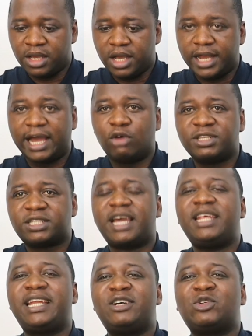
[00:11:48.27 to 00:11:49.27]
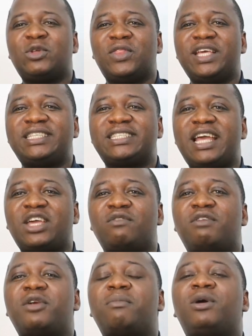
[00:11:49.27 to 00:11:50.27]
And I'll be signing out on this. Thank you
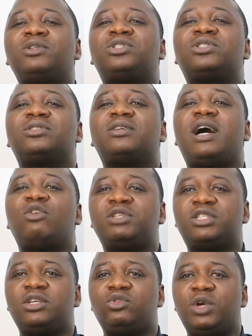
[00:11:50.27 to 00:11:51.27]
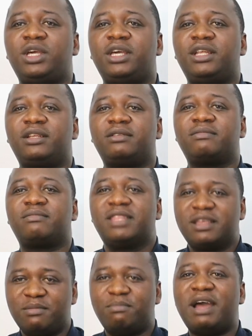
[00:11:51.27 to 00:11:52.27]
very much. I'll be seeing you again.
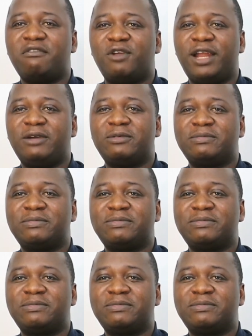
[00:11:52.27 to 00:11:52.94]
Bye for now.